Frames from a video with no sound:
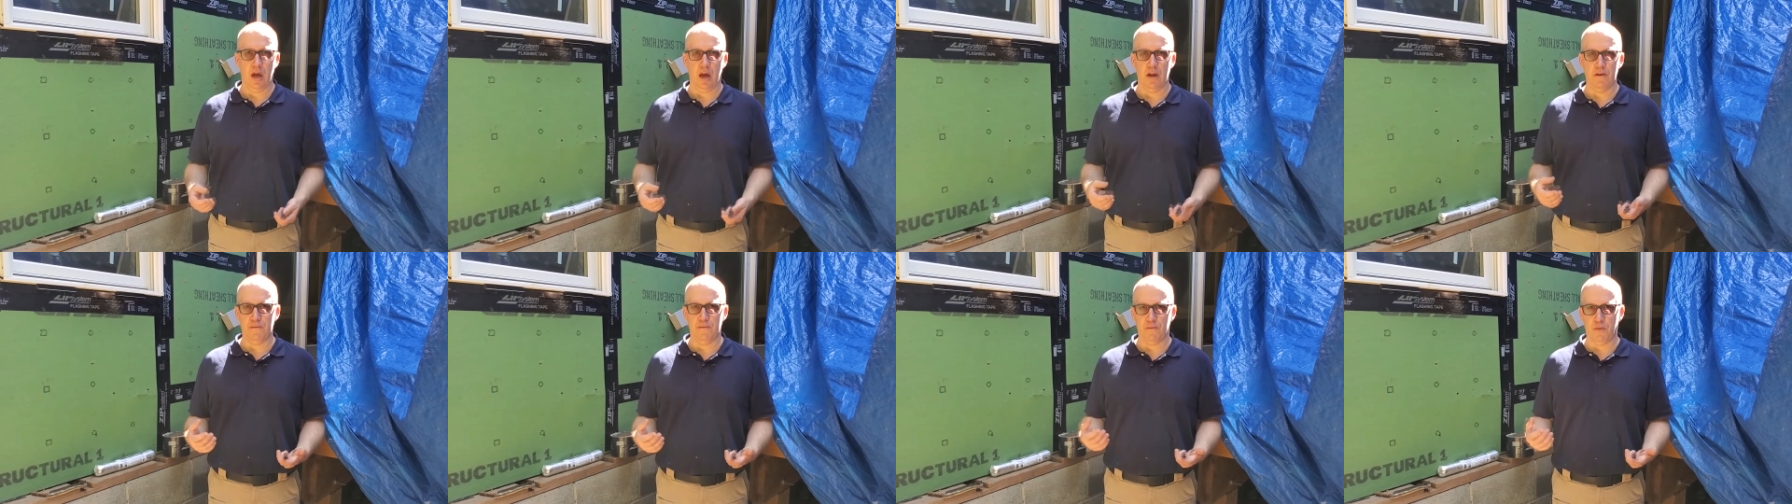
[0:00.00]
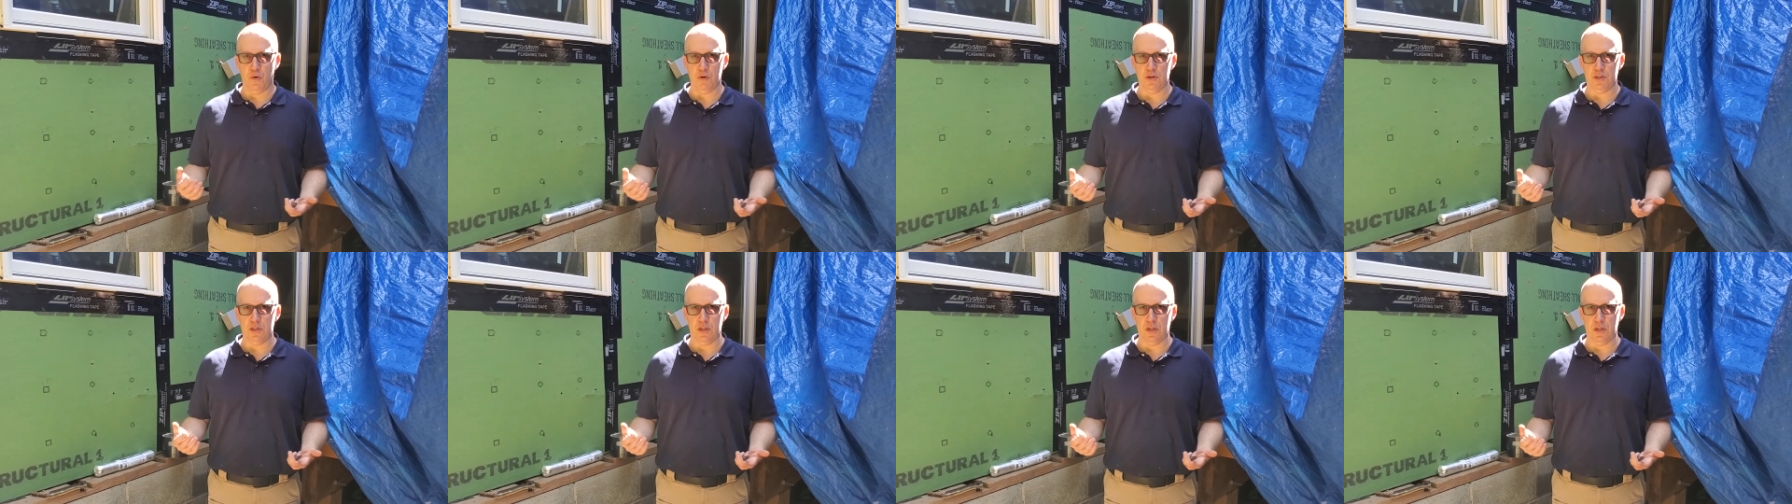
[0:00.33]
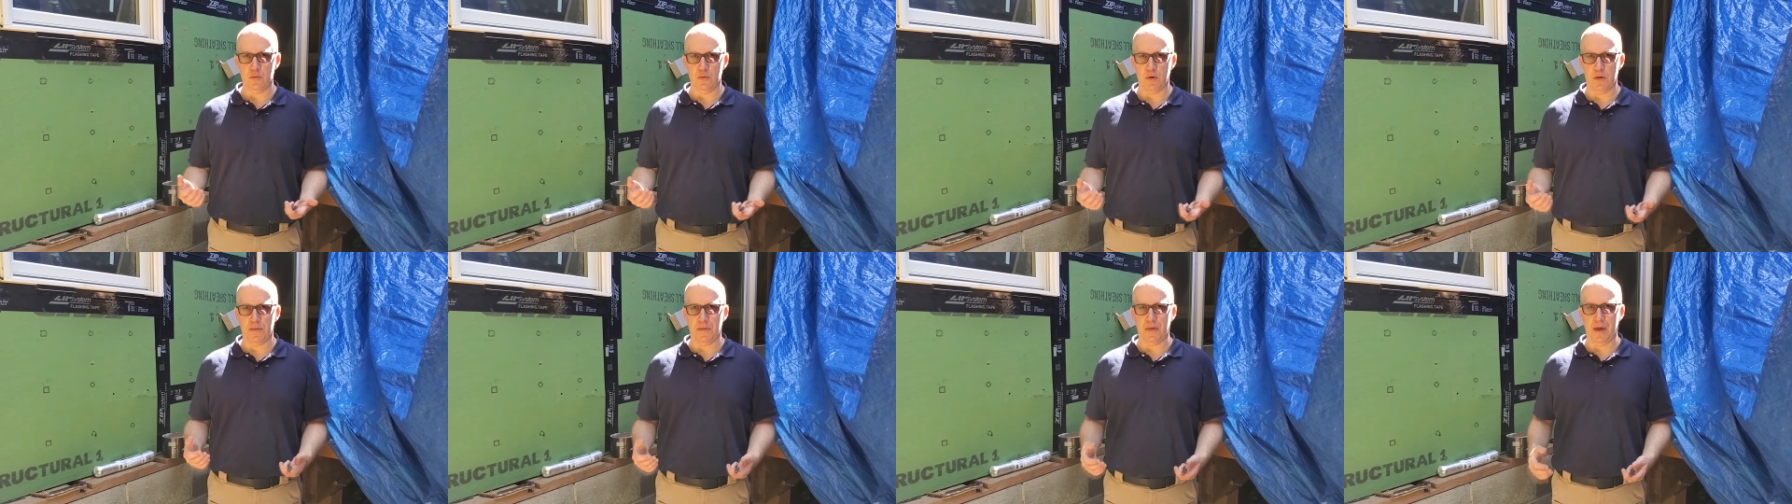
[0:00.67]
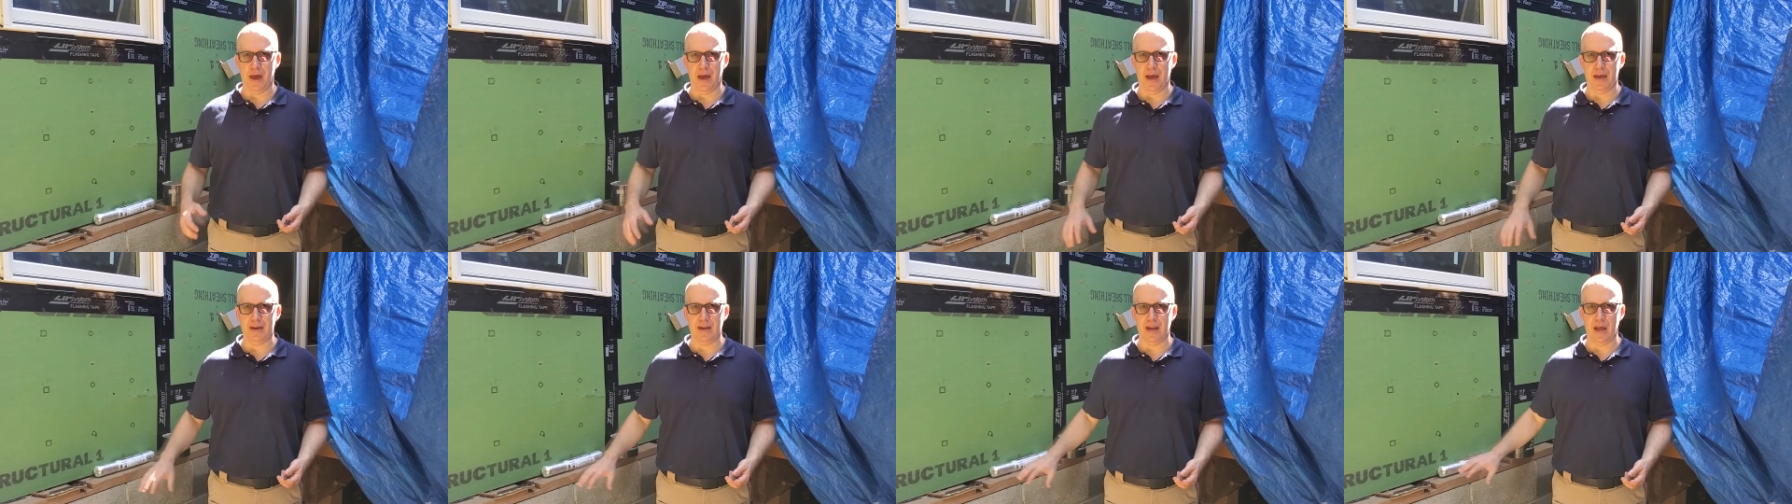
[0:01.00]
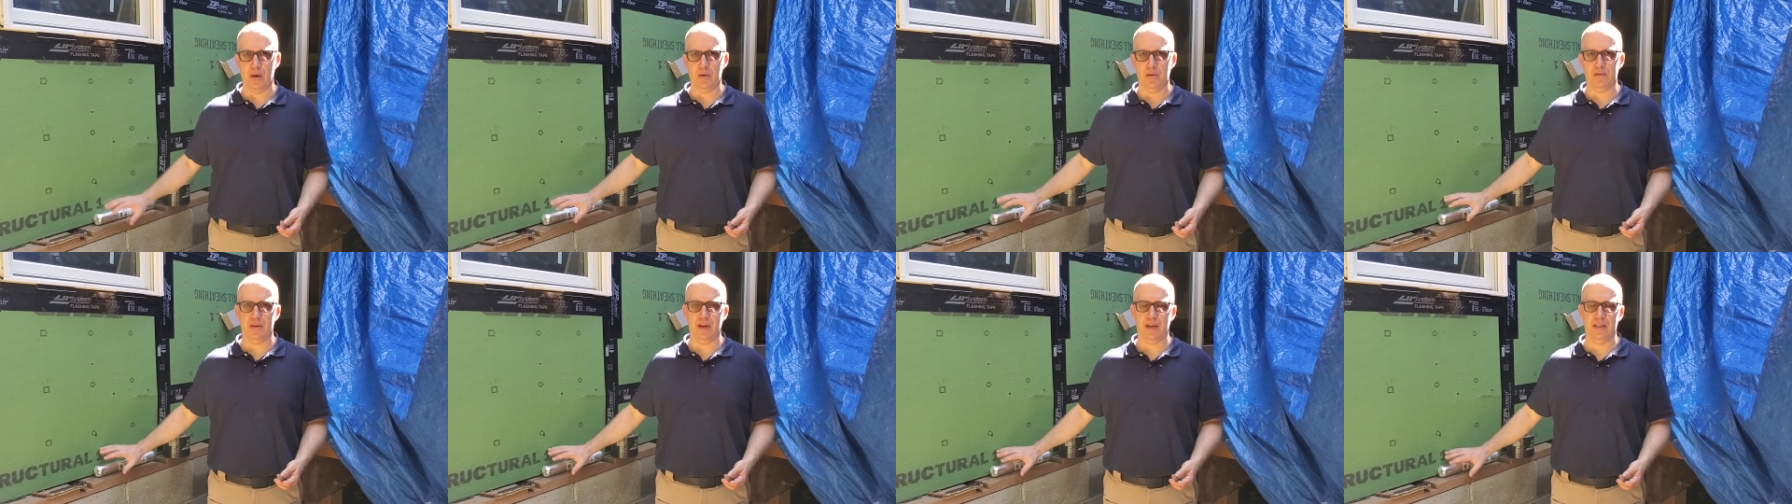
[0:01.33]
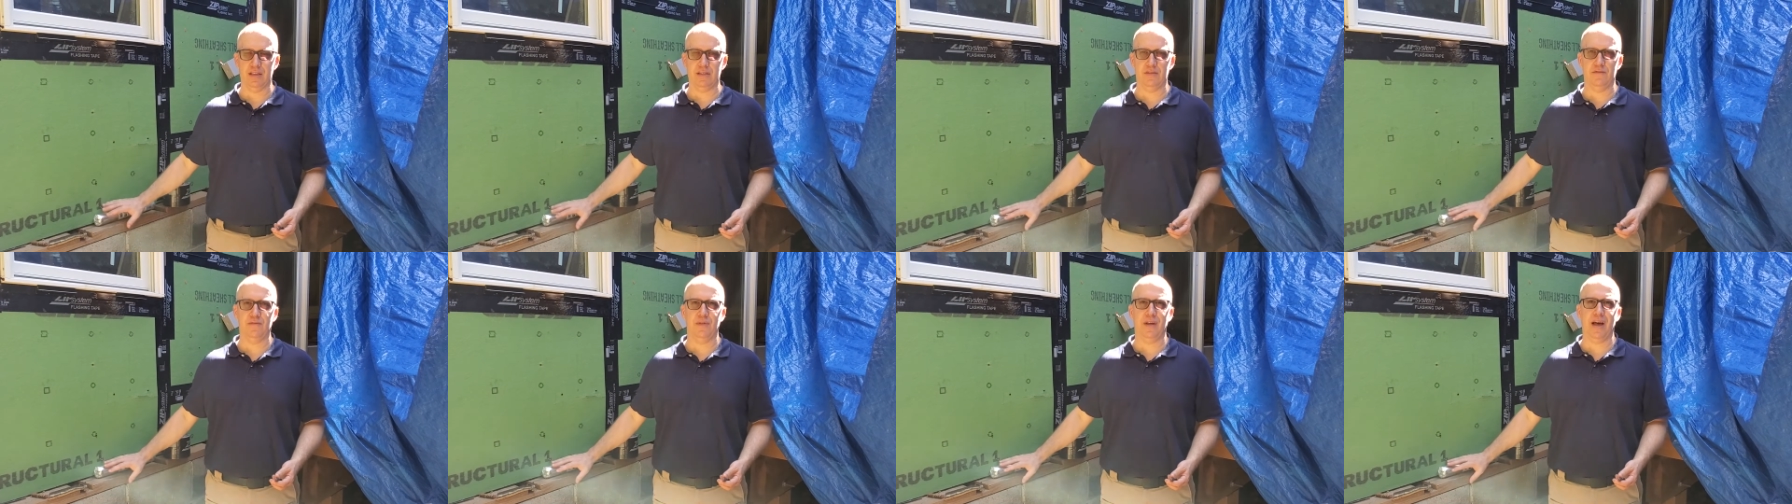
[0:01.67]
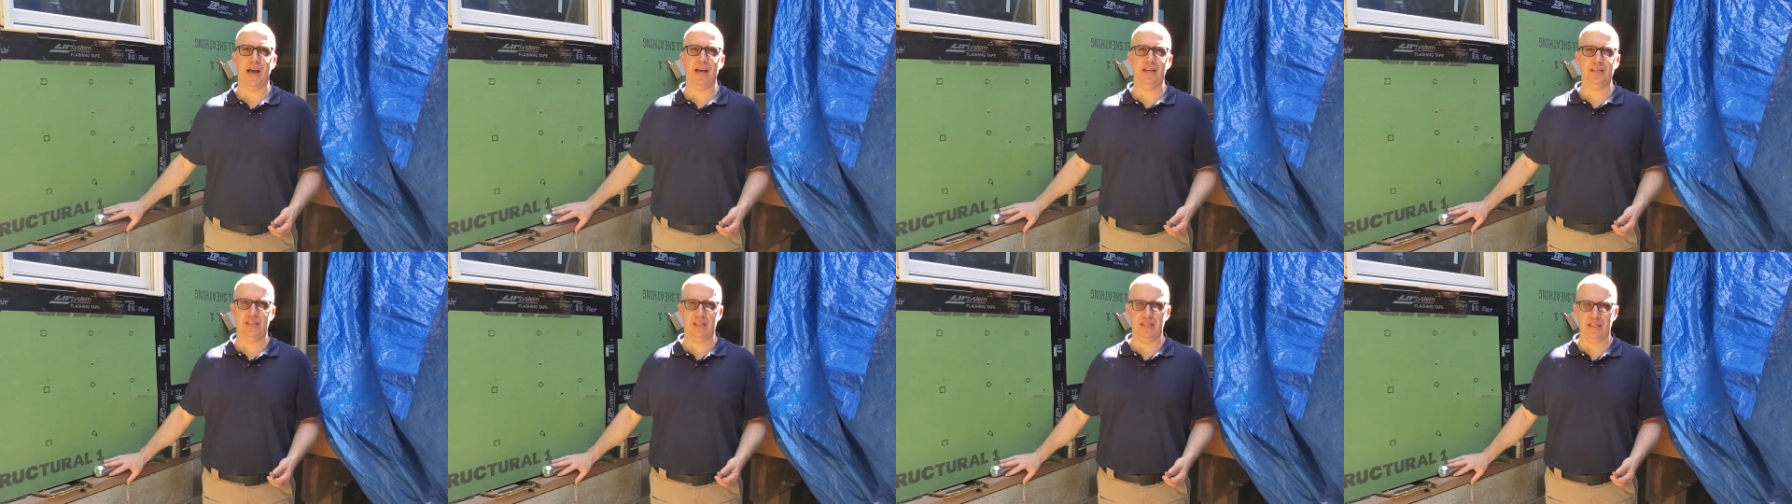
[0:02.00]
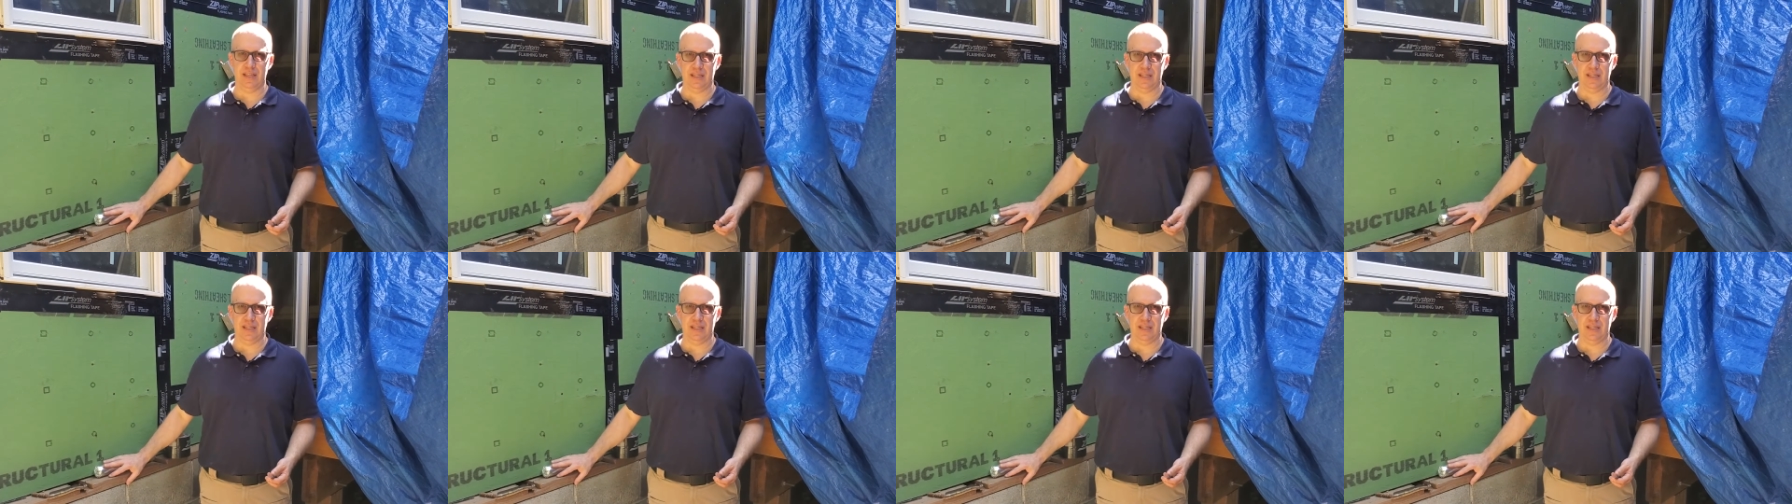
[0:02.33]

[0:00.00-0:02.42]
Unfortunately with that, now we've got this flashing